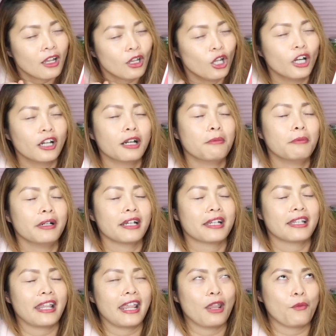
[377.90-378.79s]
Laura
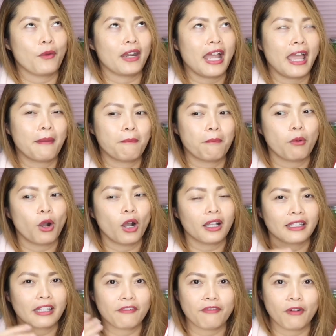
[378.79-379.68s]
Mercier when I
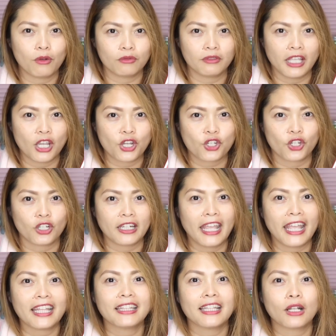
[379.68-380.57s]
bought a foundation
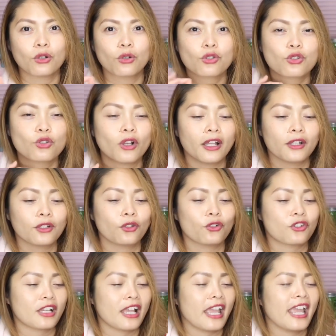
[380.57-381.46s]
and nagustuhan
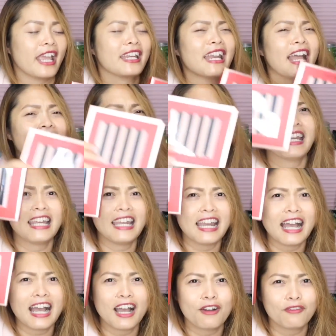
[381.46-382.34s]
ko siya and I
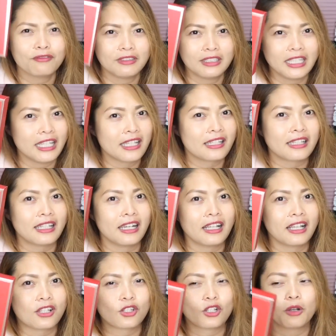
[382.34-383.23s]
love this
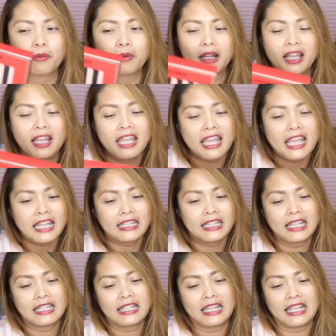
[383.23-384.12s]
talaga sobra.
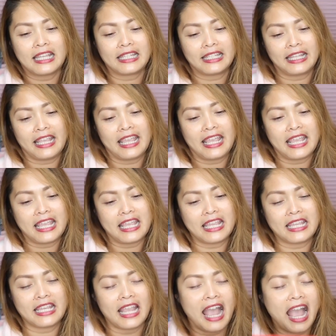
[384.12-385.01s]
This is
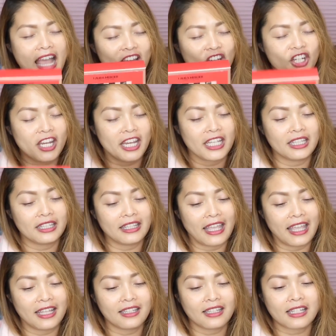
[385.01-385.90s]
a
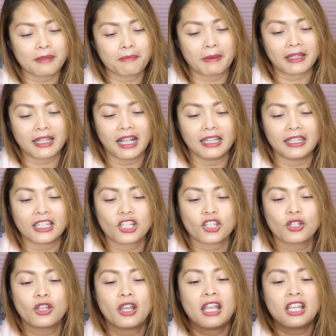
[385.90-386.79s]
intense metallic
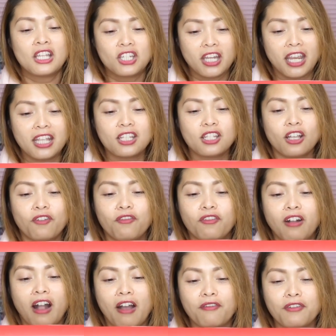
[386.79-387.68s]
shades of
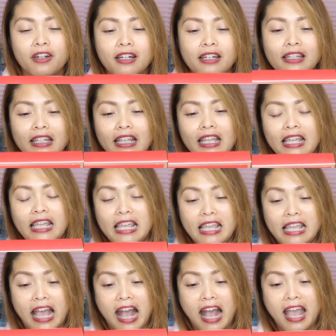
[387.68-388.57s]
caviar stick
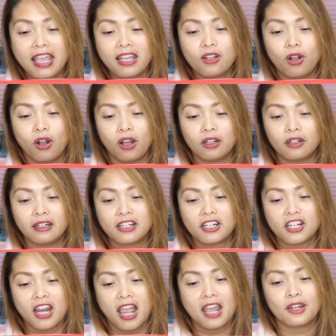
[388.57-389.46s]
eye color
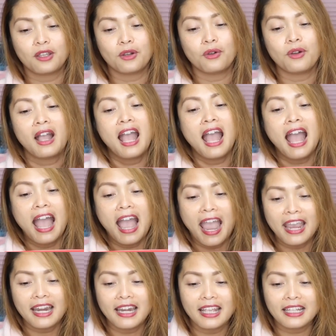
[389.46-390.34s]
shadow,
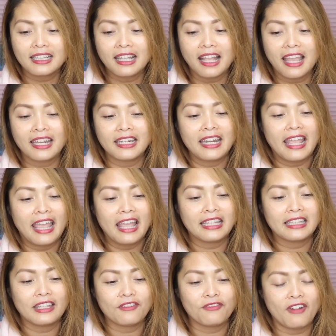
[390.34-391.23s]
highlight line
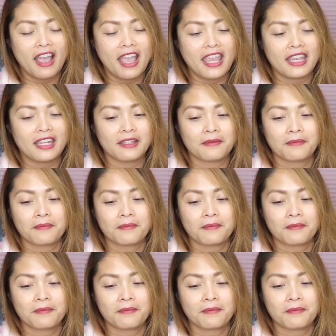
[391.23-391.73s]
and define.